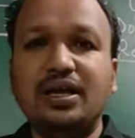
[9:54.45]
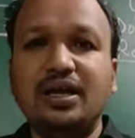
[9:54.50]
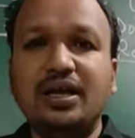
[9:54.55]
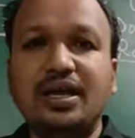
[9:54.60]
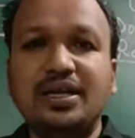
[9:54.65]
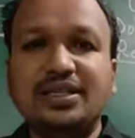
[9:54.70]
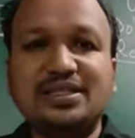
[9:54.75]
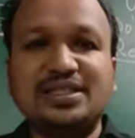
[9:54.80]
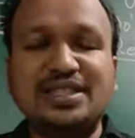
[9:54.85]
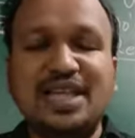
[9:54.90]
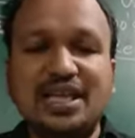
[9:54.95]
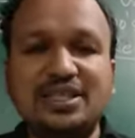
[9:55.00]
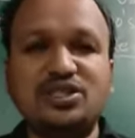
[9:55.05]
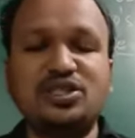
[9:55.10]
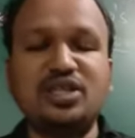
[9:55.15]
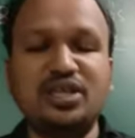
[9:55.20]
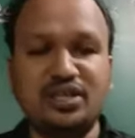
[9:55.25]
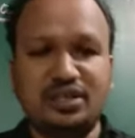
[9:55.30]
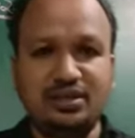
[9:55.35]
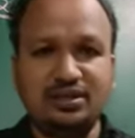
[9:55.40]

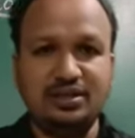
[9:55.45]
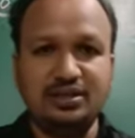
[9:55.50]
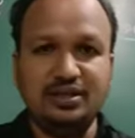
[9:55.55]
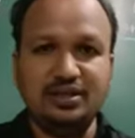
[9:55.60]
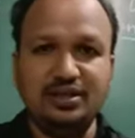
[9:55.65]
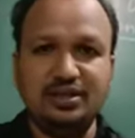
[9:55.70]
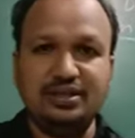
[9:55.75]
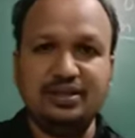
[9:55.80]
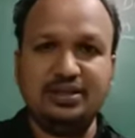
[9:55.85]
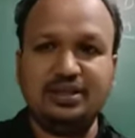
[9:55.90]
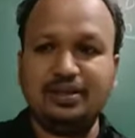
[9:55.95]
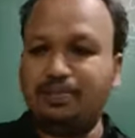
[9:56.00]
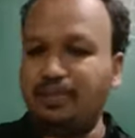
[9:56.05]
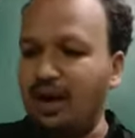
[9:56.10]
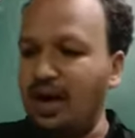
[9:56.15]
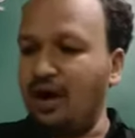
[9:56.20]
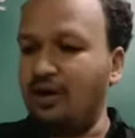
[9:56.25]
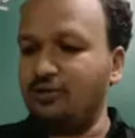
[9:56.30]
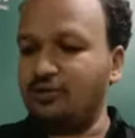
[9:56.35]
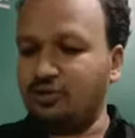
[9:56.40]
snatching the
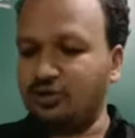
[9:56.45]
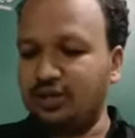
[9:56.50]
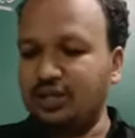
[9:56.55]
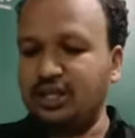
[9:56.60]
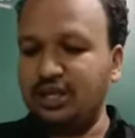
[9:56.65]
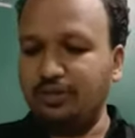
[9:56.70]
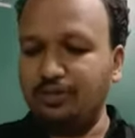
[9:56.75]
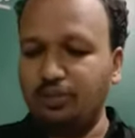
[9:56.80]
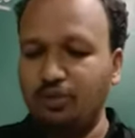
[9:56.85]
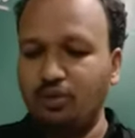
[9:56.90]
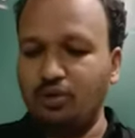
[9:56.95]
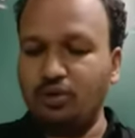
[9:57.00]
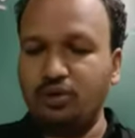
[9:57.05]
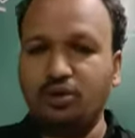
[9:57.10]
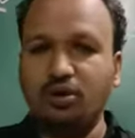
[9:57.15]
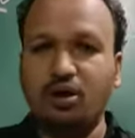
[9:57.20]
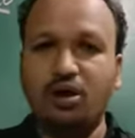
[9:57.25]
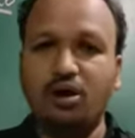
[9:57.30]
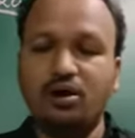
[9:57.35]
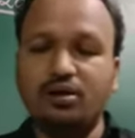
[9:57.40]
mouse or keyboard
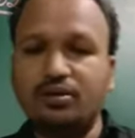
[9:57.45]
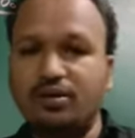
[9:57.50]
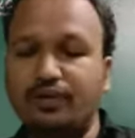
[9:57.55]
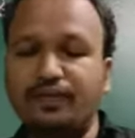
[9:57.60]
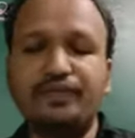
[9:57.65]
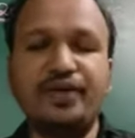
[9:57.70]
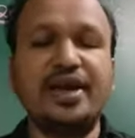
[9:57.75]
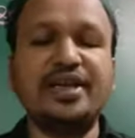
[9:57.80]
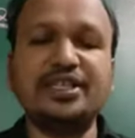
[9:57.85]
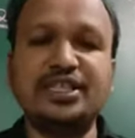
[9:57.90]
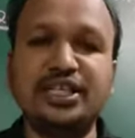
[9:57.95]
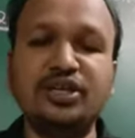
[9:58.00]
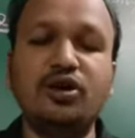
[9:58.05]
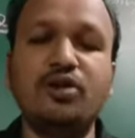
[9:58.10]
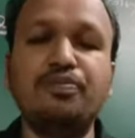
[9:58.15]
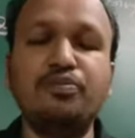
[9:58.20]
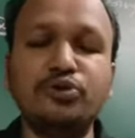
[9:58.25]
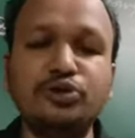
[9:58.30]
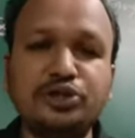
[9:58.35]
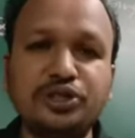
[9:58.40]
or fighting or
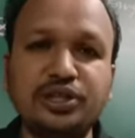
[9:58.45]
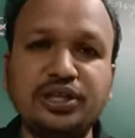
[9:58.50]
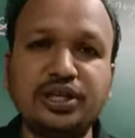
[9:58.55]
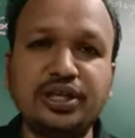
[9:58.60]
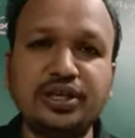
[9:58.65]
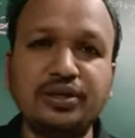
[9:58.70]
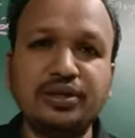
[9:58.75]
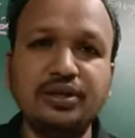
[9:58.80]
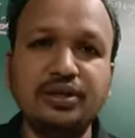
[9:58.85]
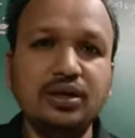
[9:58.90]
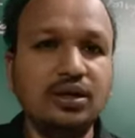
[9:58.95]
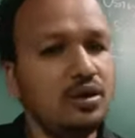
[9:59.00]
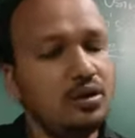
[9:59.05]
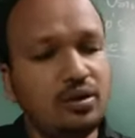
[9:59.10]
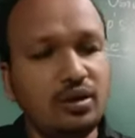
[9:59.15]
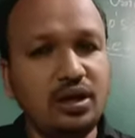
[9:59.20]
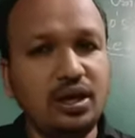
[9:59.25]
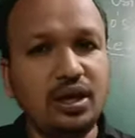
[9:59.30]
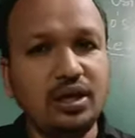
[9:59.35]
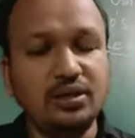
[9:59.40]
pushing.
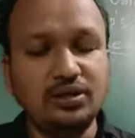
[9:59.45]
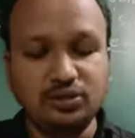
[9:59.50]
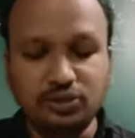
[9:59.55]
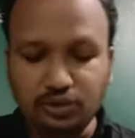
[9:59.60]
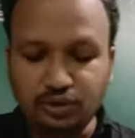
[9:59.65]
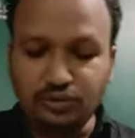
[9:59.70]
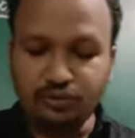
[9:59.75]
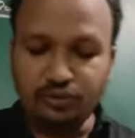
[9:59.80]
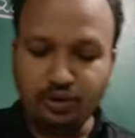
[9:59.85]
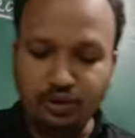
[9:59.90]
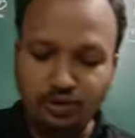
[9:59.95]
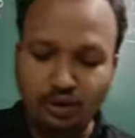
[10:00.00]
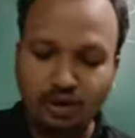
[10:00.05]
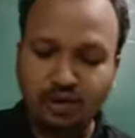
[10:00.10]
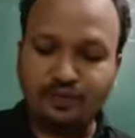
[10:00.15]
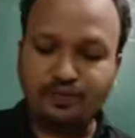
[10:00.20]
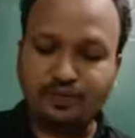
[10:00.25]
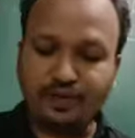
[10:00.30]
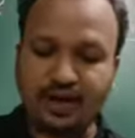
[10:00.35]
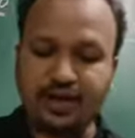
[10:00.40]
Okay, so you will not
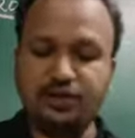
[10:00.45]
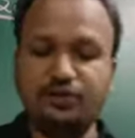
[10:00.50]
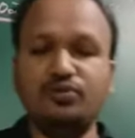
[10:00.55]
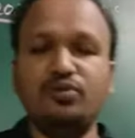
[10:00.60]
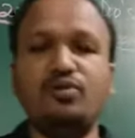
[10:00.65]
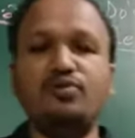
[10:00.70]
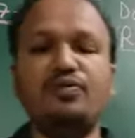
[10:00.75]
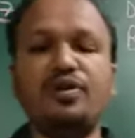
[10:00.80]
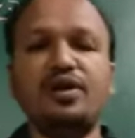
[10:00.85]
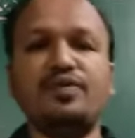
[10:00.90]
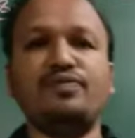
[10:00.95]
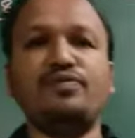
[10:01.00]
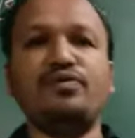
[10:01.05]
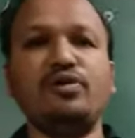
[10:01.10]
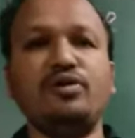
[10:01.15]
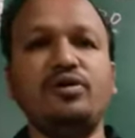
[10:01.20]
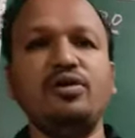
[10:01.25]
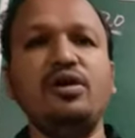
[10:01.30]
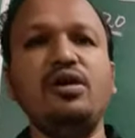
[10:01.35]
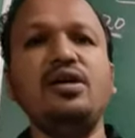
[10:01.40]
fight, you will wait for
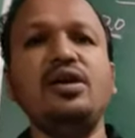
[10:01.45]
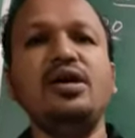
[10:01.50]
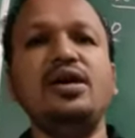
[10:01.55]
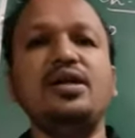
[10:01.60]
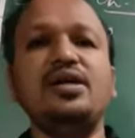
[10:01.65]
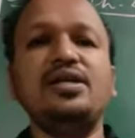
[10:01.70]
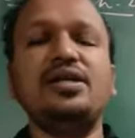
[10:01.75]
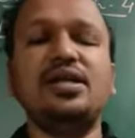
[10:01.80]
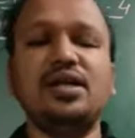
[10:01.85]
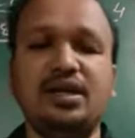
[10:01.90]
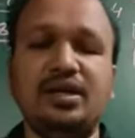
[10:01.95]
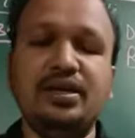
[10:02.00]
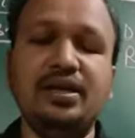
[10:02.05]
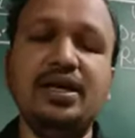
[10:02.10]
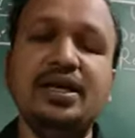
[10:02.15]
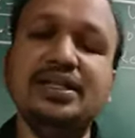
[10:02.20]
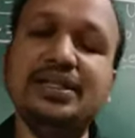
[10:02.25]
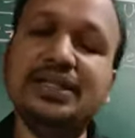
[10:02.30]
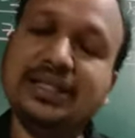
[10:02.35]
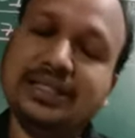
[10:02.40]
your turn.
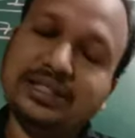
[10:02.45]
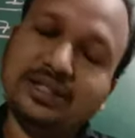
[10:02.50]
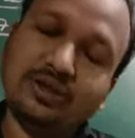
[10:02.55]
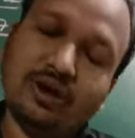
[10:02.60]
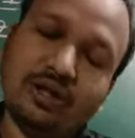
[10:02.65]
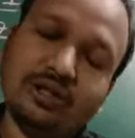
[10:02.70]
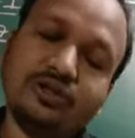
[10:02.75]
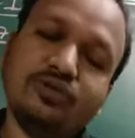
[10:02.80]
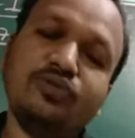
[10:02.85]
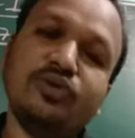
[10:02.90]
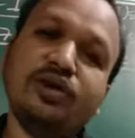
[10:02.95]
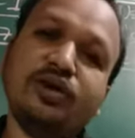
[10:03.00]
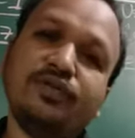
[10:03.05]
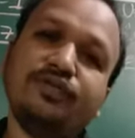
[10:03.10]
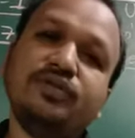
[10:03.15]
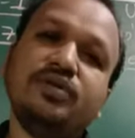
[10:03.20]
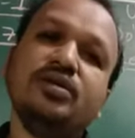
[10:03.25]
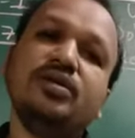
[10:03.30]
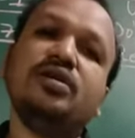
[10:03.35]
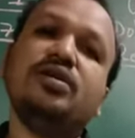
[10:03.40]
This is also one
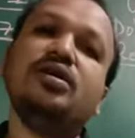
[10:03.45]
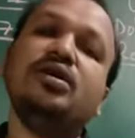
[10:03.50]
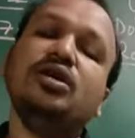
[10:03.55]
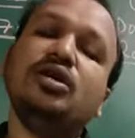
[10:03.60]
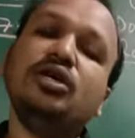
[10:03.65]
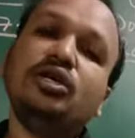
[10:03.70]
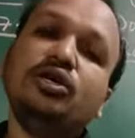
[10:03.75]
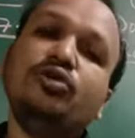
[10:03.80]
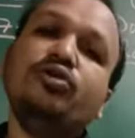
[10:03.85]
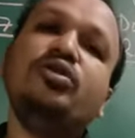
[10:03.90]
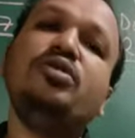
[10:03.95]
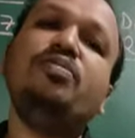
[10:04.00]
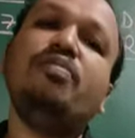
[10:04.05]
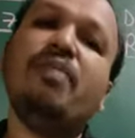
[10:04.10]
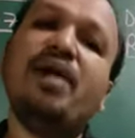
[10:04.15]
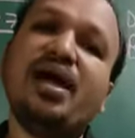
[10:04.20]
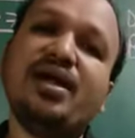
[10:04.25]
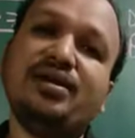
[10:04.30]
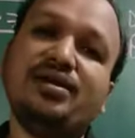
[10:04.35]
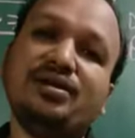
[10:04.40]
of the good
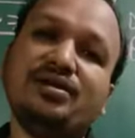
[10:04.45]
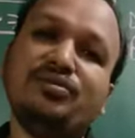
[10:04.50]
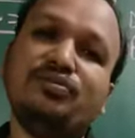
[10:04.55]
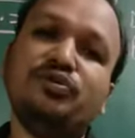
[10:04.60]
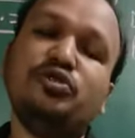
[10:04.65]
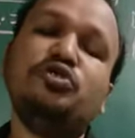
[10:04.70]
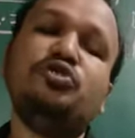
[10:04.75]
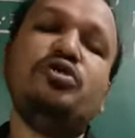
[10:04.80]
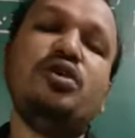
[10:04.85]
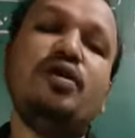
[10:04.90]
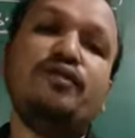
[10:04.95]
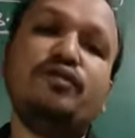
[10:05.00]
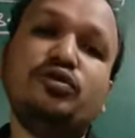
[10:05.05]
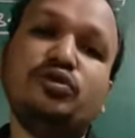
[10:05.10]
manner which you have to